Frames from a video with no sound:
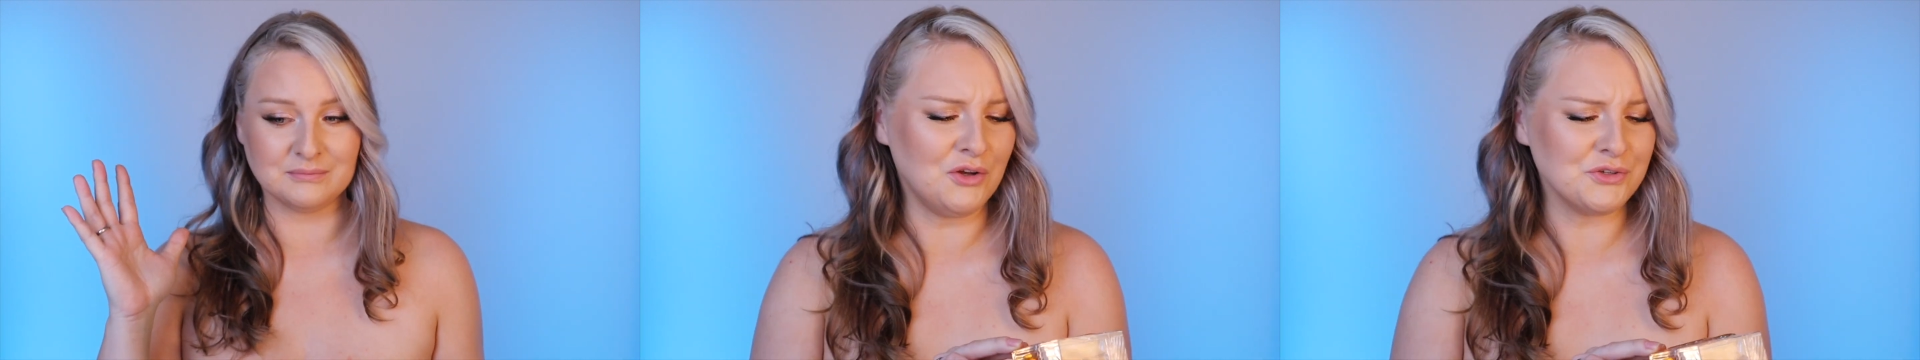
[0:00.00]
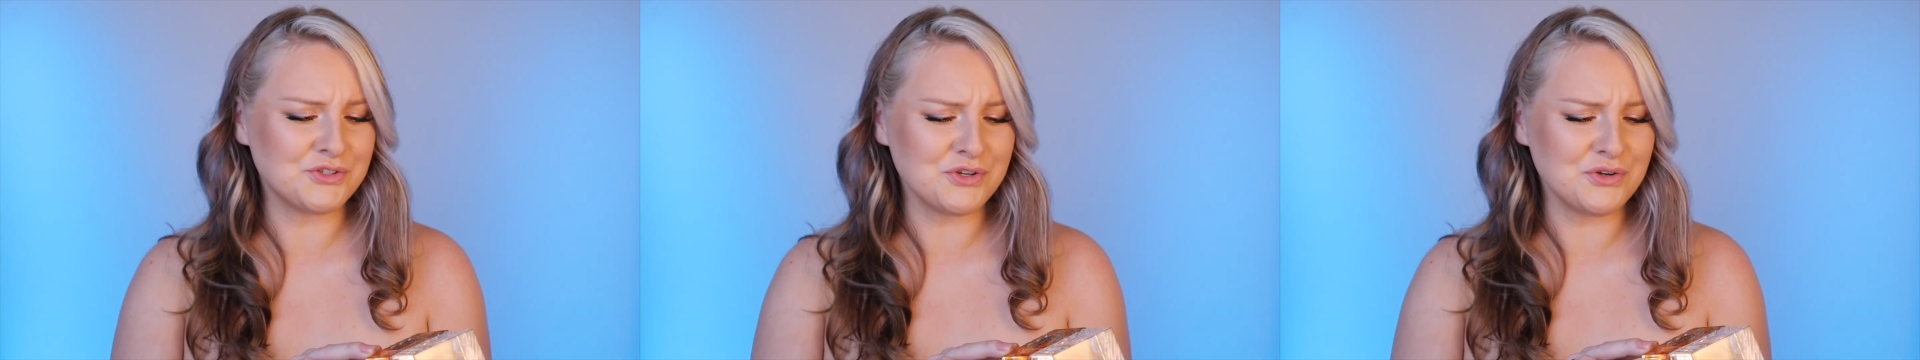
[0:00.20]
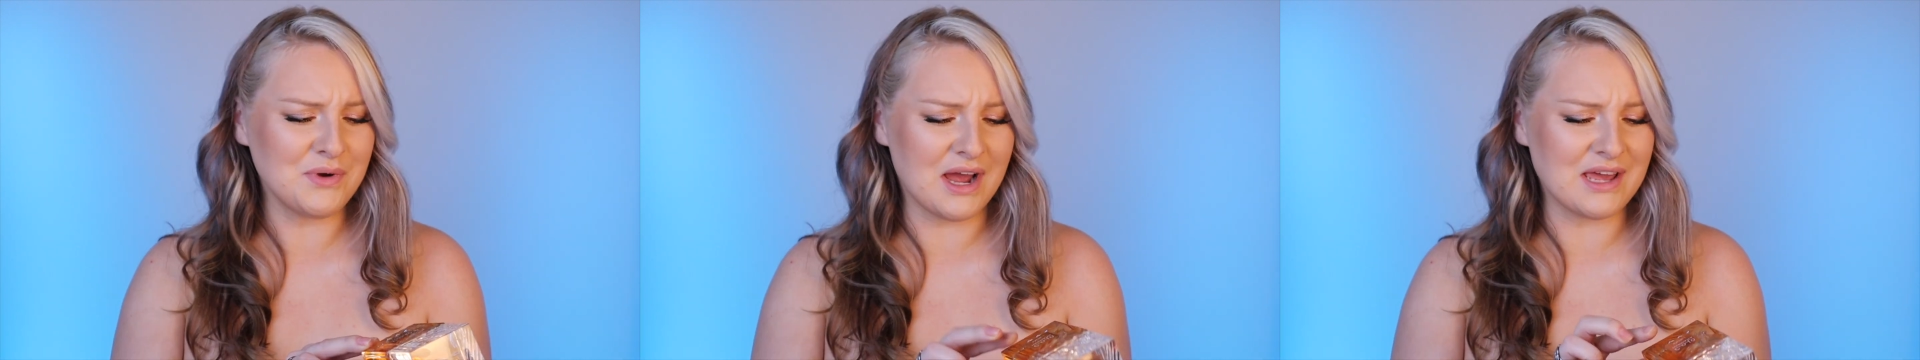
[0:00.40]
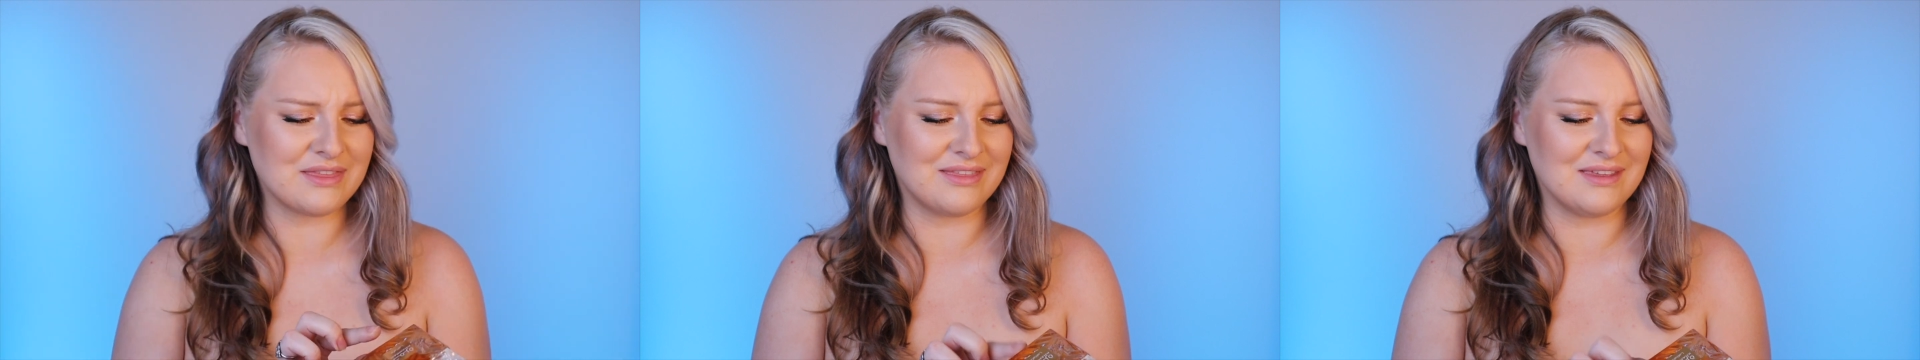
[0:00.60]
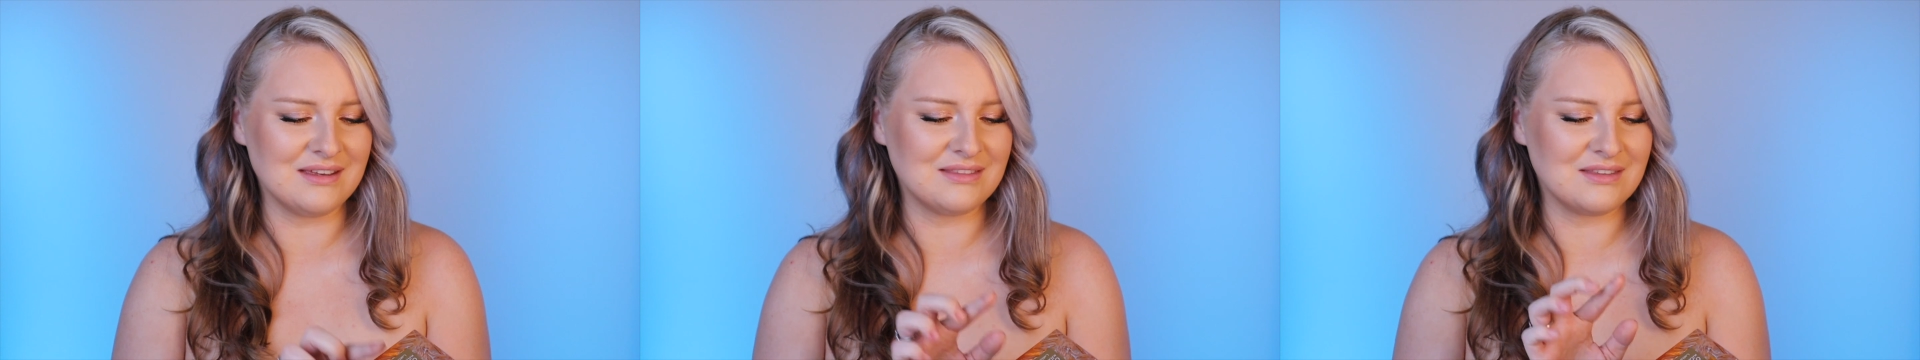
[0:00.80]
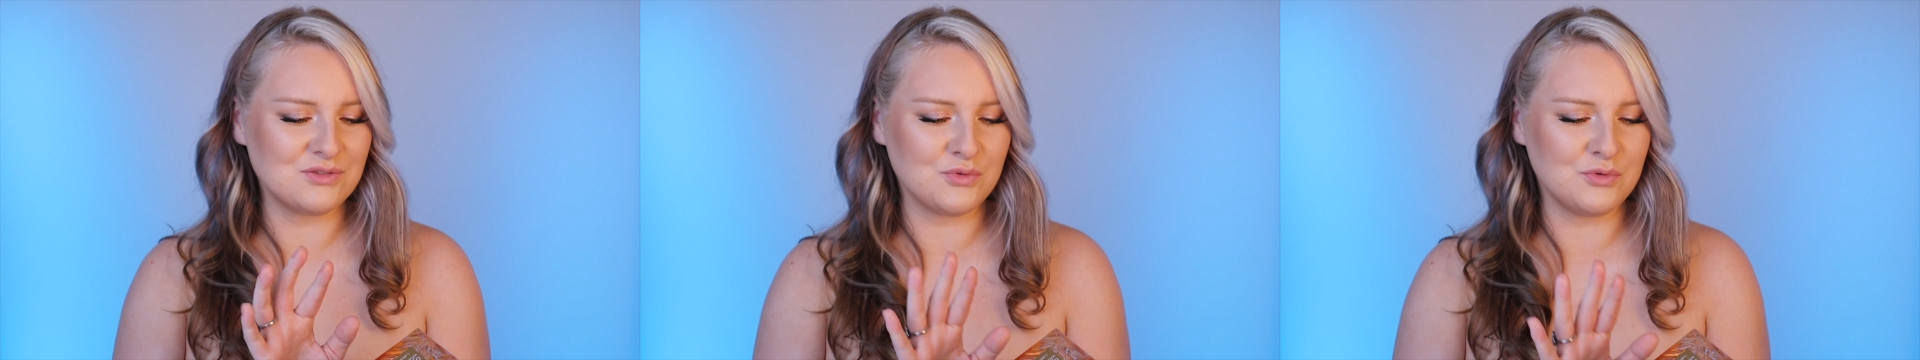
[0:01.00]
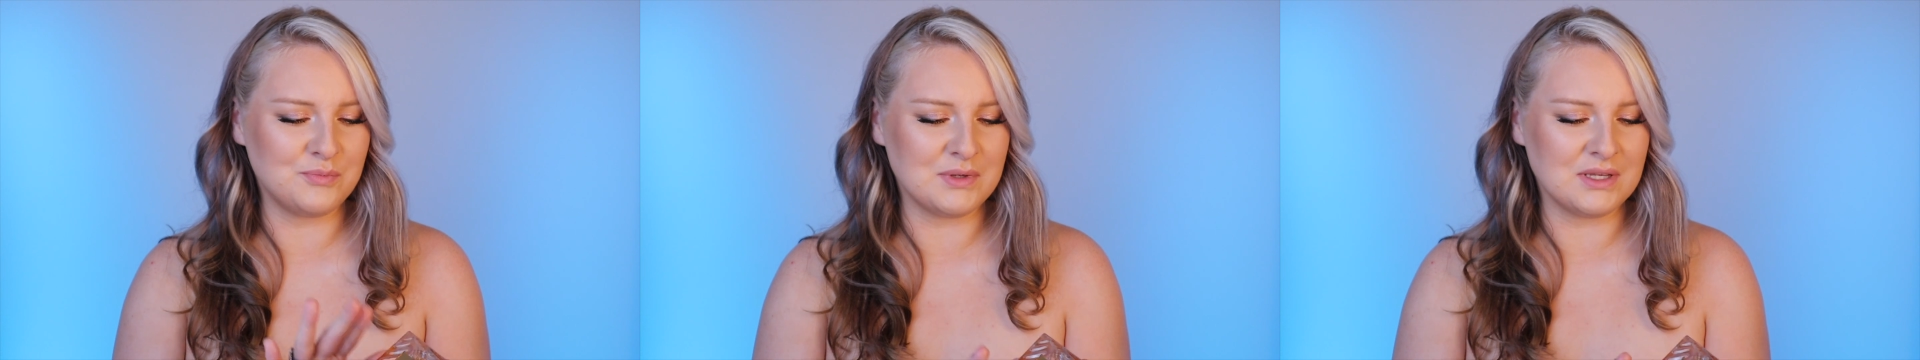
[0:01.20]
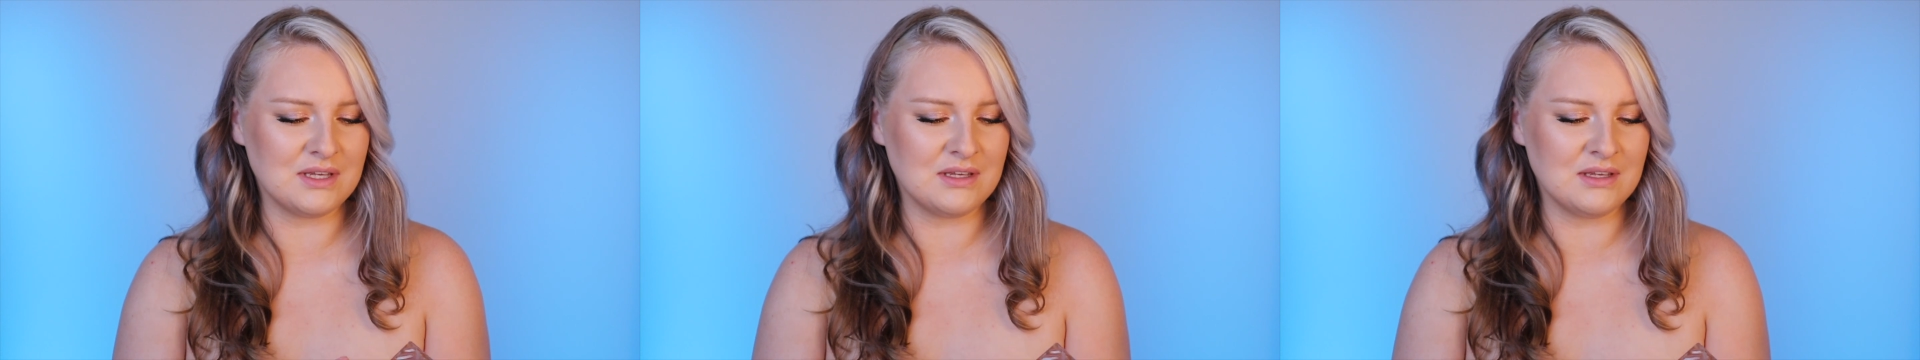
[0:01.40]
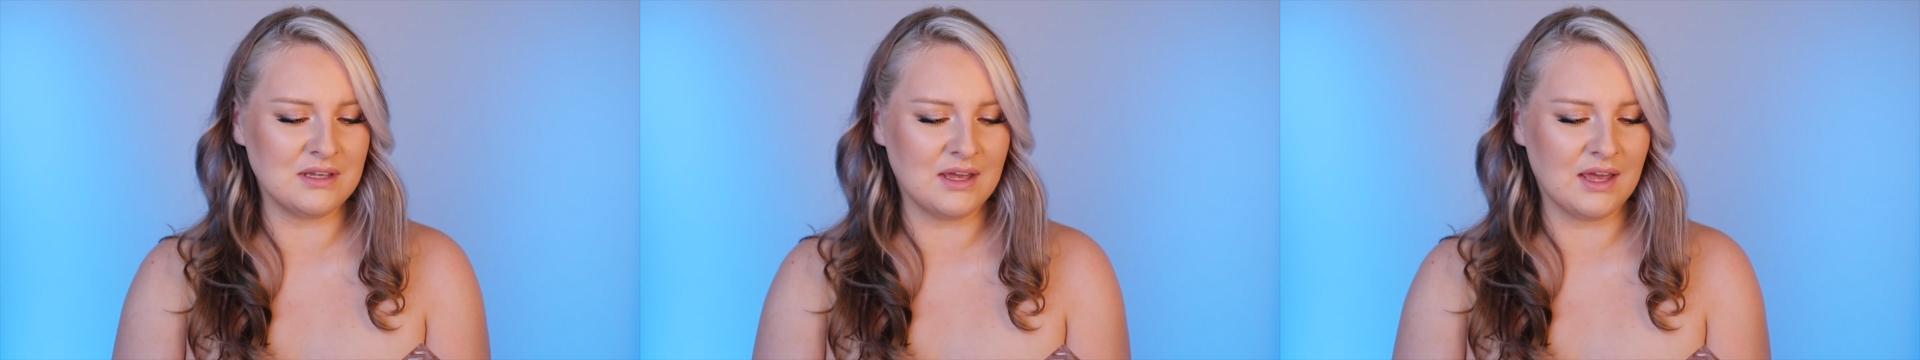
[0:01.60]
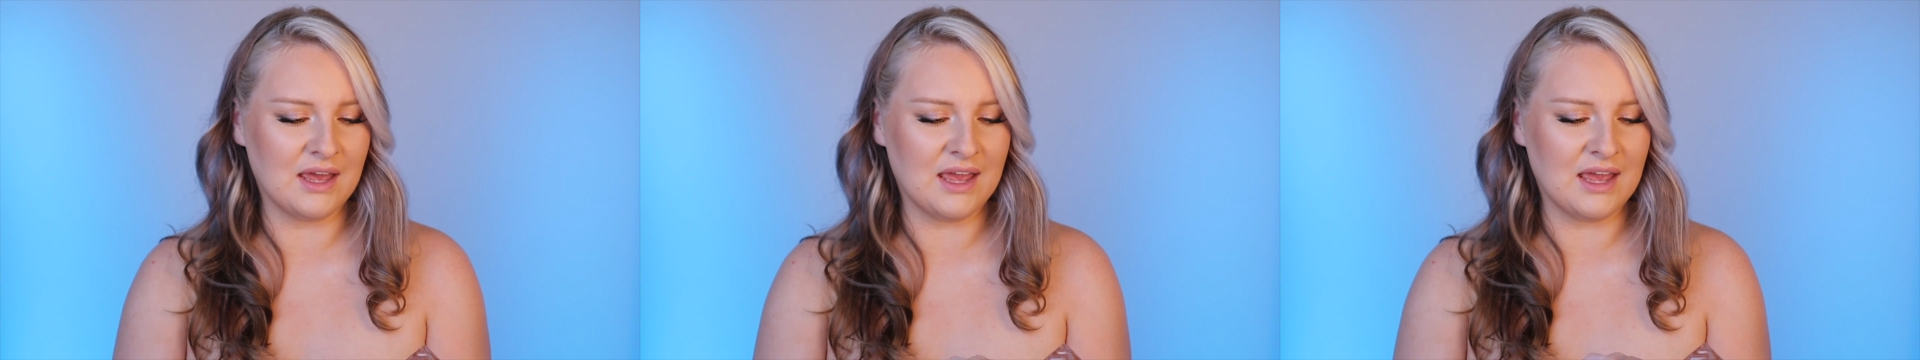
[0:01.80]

Also, I think this would be